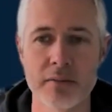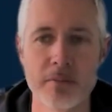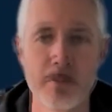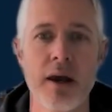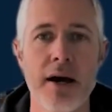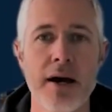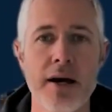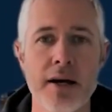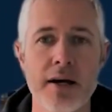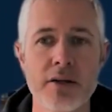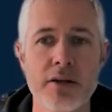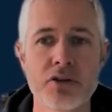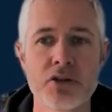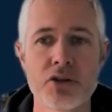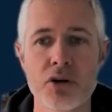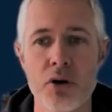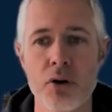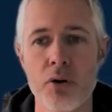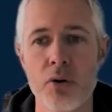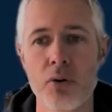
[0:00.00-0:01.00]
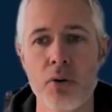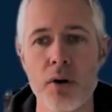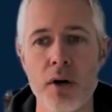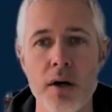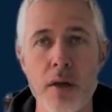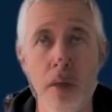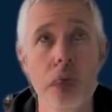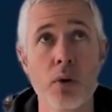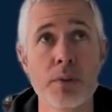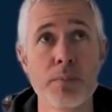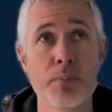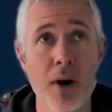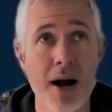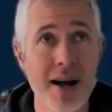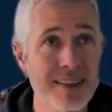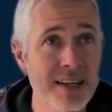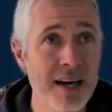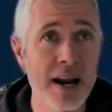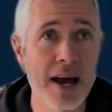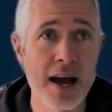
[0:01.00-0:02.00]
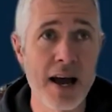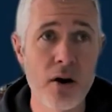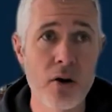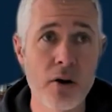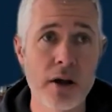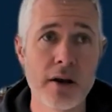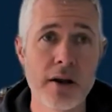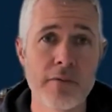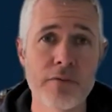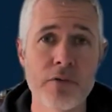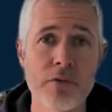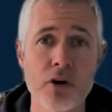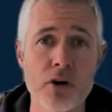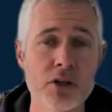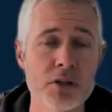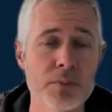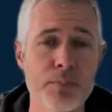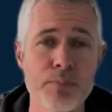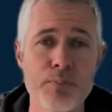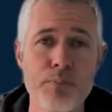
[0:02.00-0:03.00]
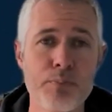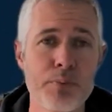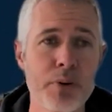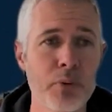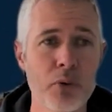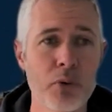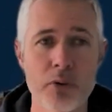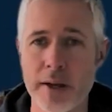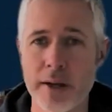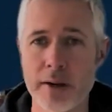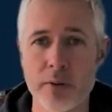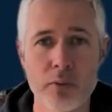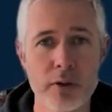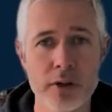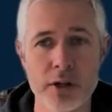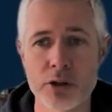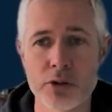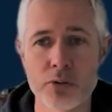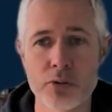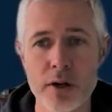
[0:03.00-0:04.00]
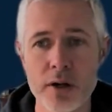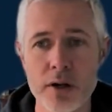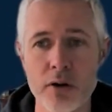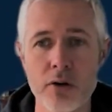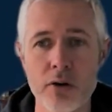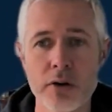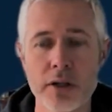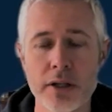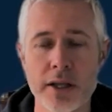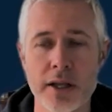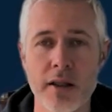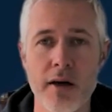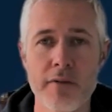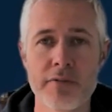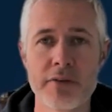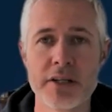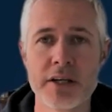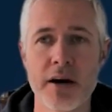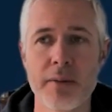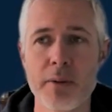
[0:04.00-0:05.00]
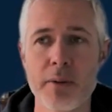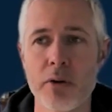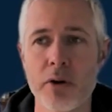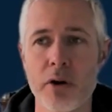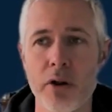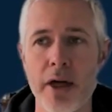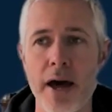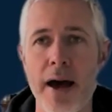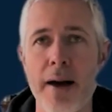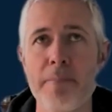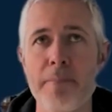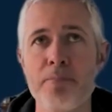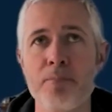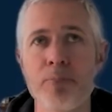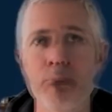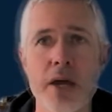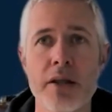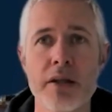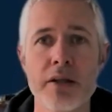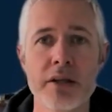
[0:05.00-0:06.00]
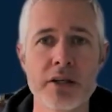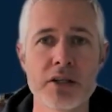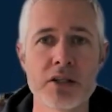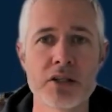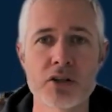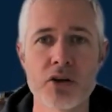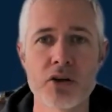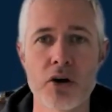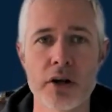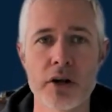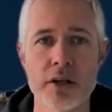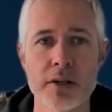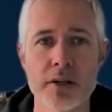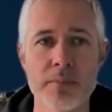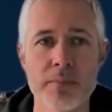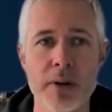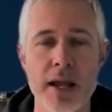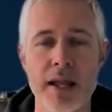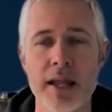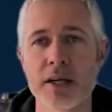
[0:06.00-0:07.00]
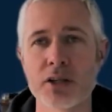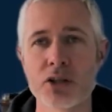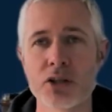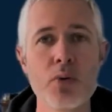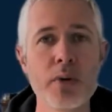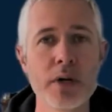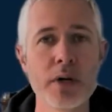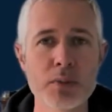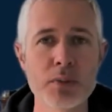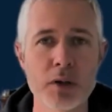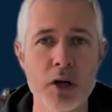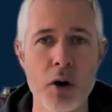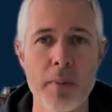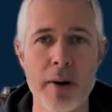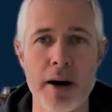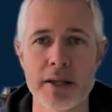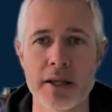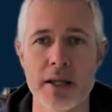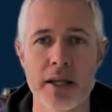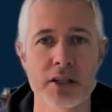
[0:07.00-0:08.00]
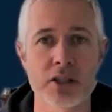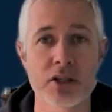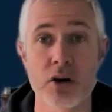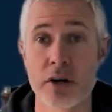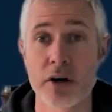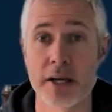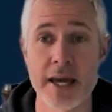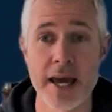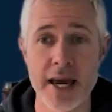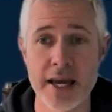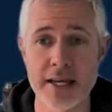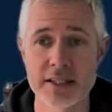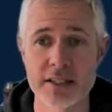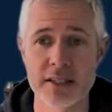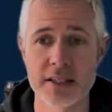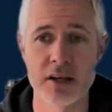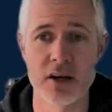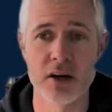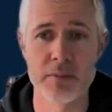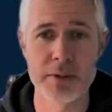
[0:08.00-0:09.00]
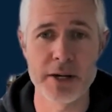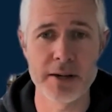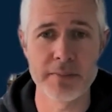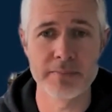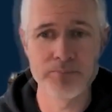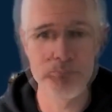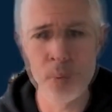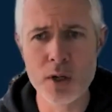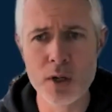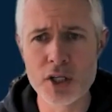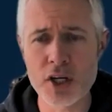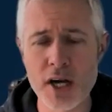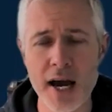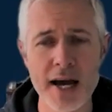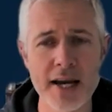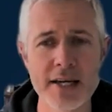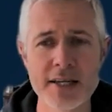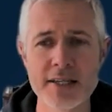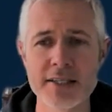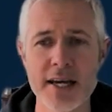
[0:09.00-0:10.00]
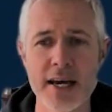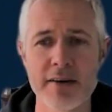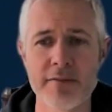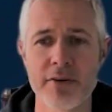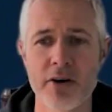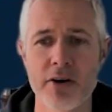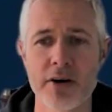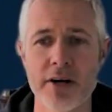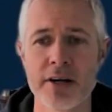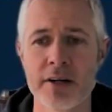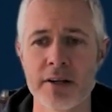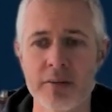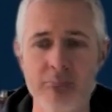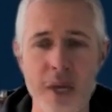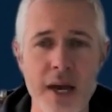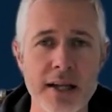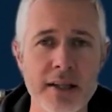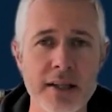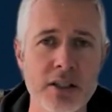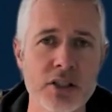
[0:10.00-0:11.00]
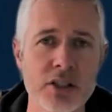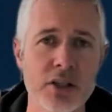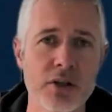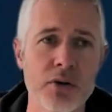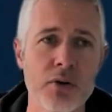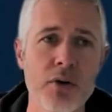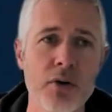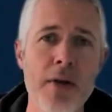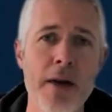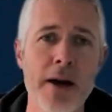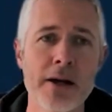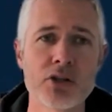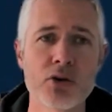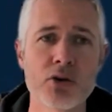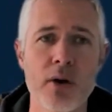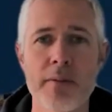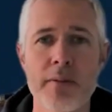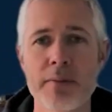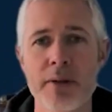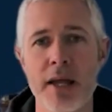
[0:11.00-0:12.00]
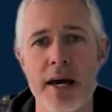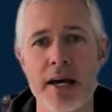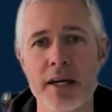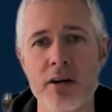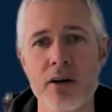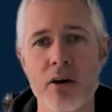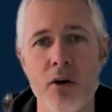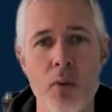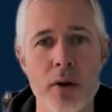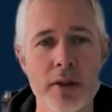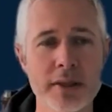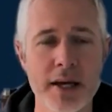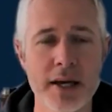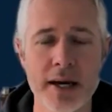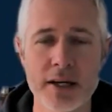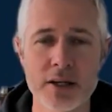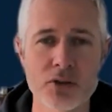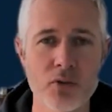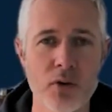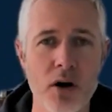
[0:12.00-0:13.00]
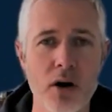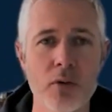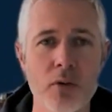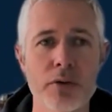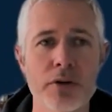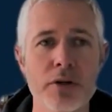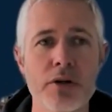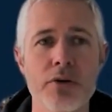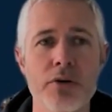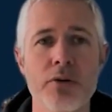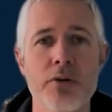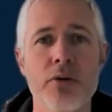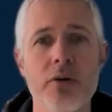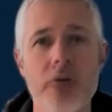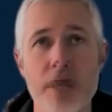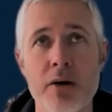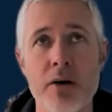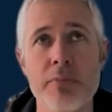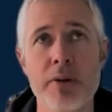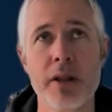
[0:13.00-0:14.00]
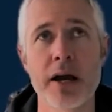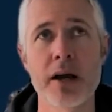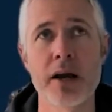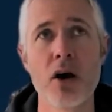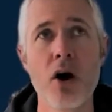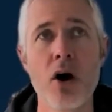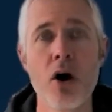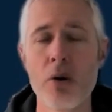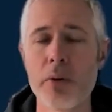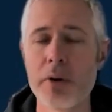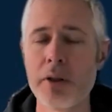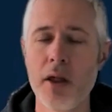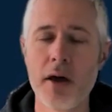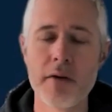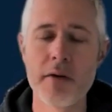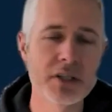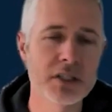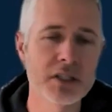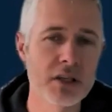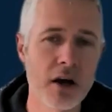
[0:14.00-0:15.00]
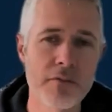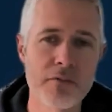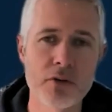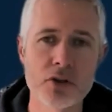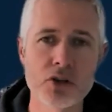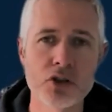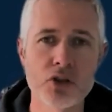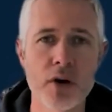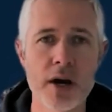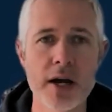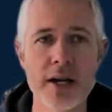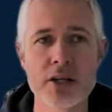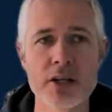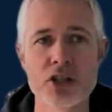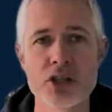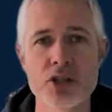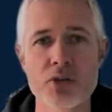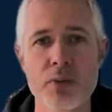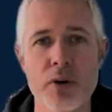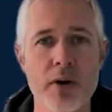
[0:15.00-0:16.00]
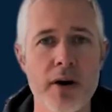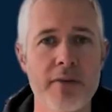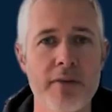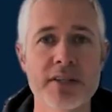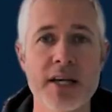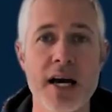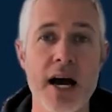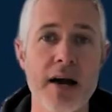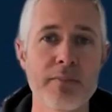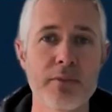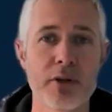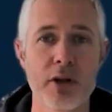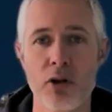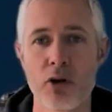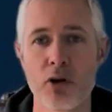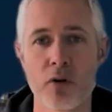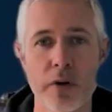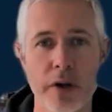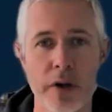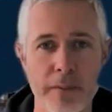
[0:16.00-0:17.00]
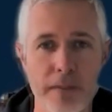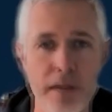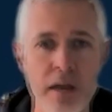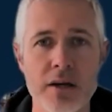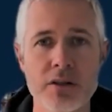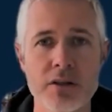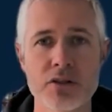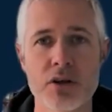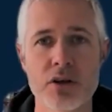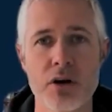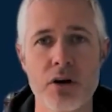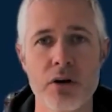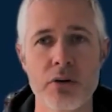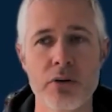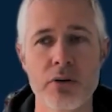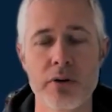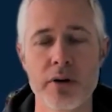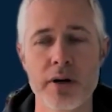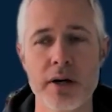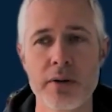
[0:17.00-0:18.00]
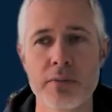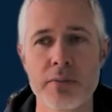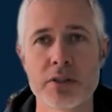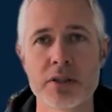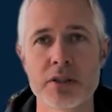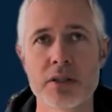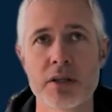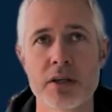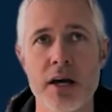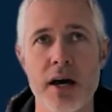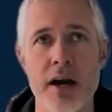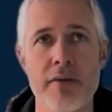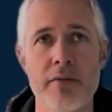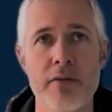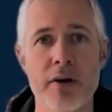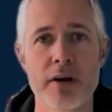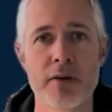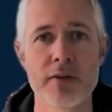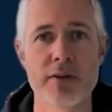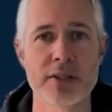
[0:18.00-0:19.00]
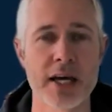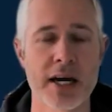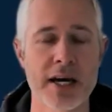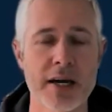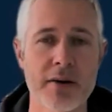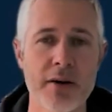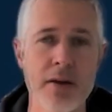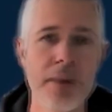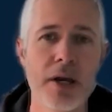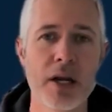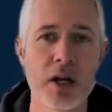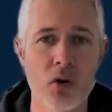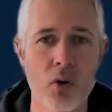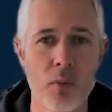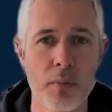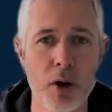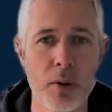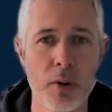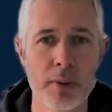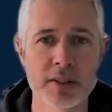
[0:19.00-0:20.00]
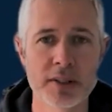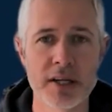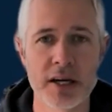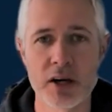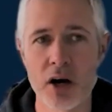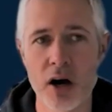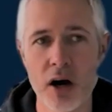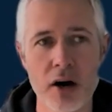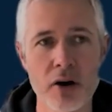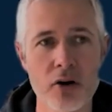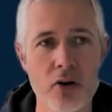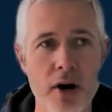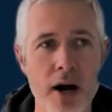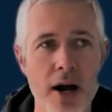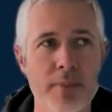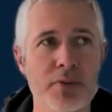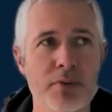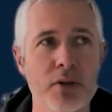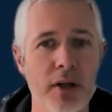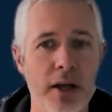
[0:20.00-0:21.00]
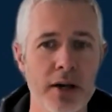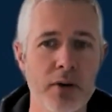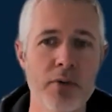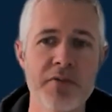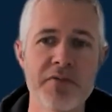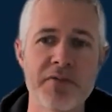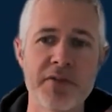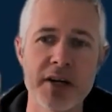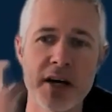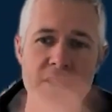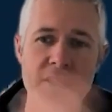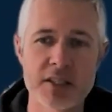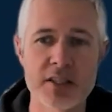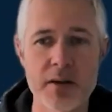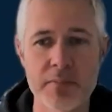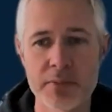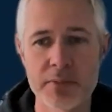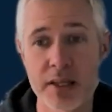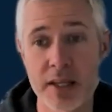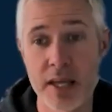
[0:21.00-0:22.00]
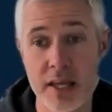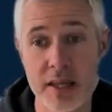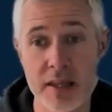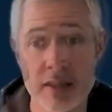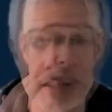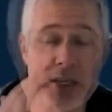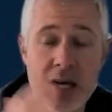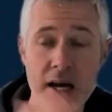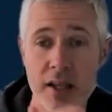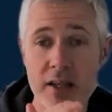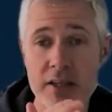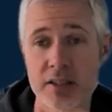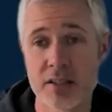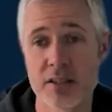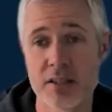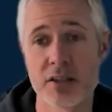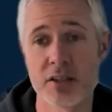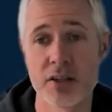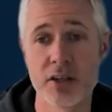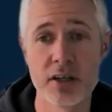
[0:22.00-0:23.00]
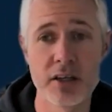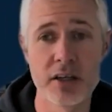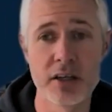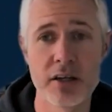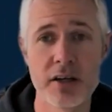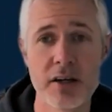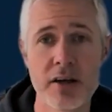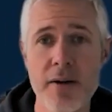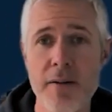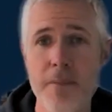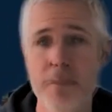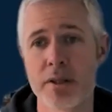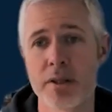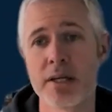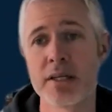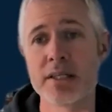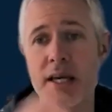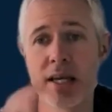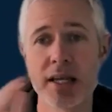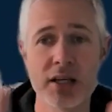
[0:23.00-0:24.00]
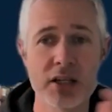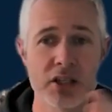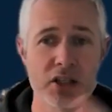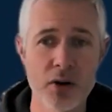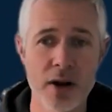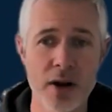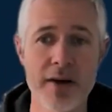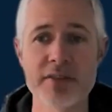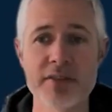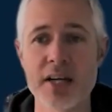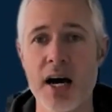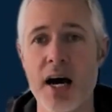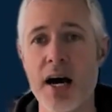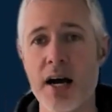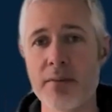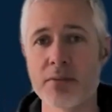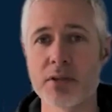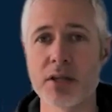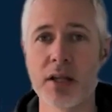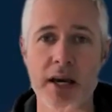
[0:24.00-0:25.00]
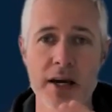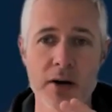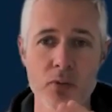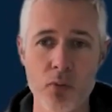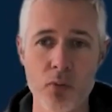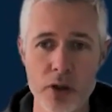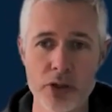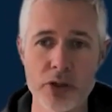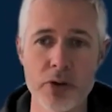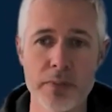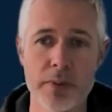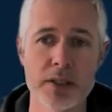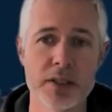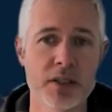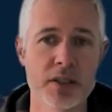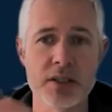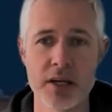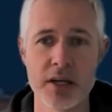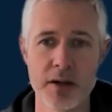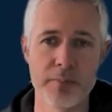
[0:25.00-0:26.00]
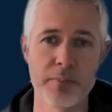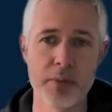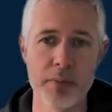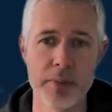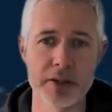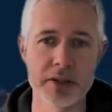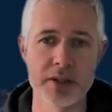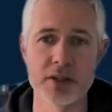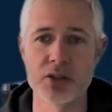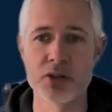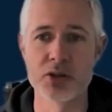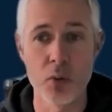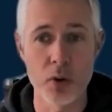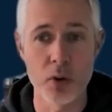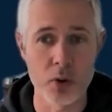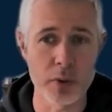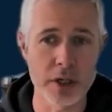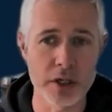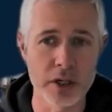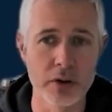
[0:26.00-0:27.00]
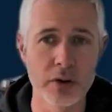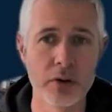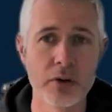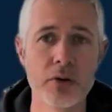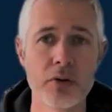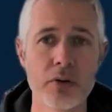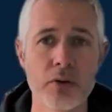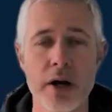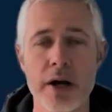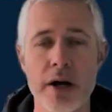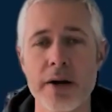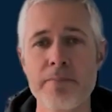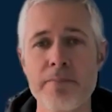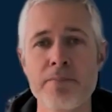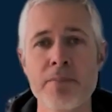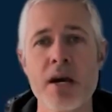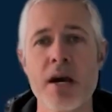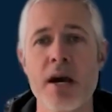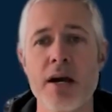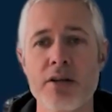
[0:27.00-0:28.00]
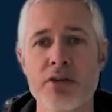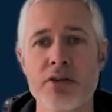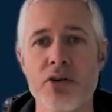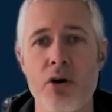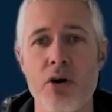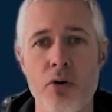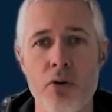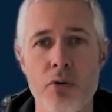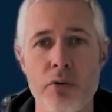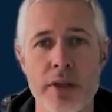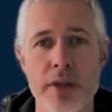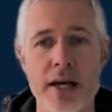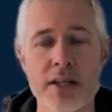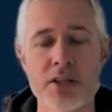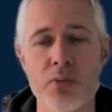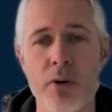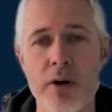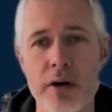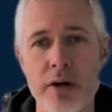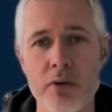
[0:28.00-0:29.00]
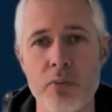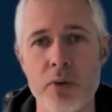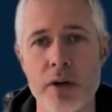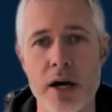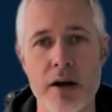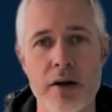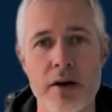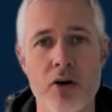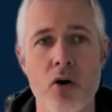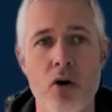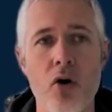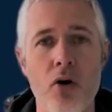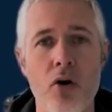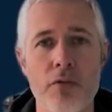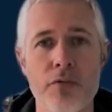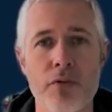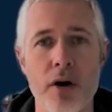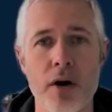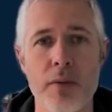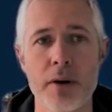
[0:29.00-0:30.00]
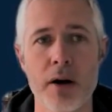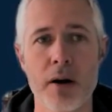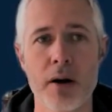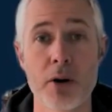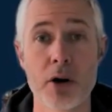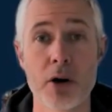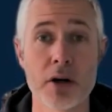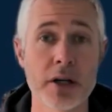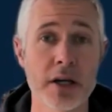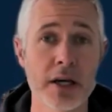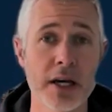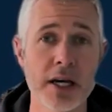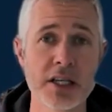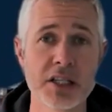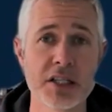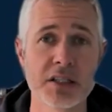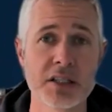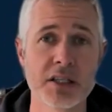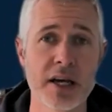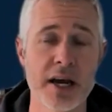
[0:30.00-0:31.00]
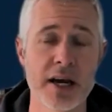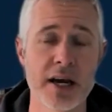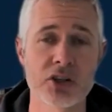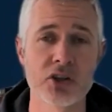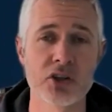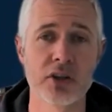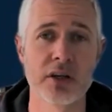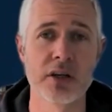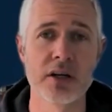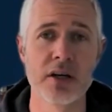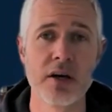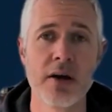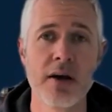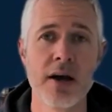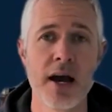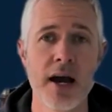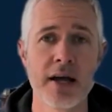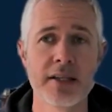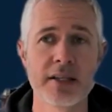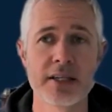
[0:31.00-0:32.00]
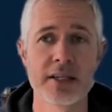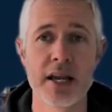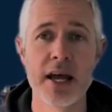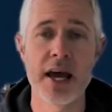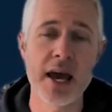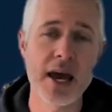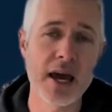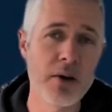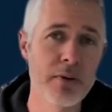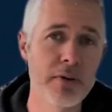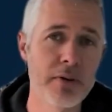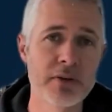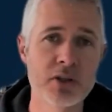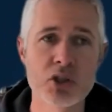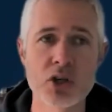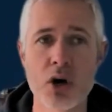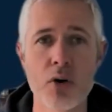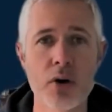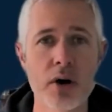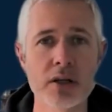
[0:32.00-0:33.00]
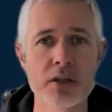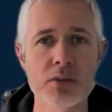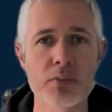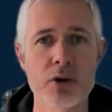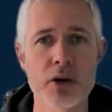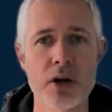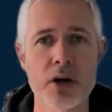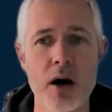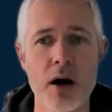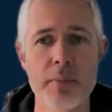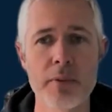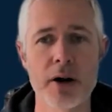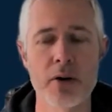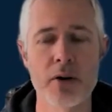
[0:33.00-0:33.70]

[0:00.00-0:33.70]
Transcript: And so we brought that out. And at first, people were like really thrilled and they loved the demo and all that. And then they started, but I, like 2 weeks would go by and they like started canceling on me, which I didn't take very kindly to. And so I'd be like, you know, what the heck is wrong with you? They'd be like, oh, we love the software. It's great. It's just, we don't have time to learn it. And so it was kind of one of those like pinnacle moments, like, oh crap. So like, we've done something they tell us is good, but they say they just don't have time to like run their business and implement this. So what do we do? Right. And so that's when we got a call from a marketing agency, actually. And they said, hey, we have this co-customer comment.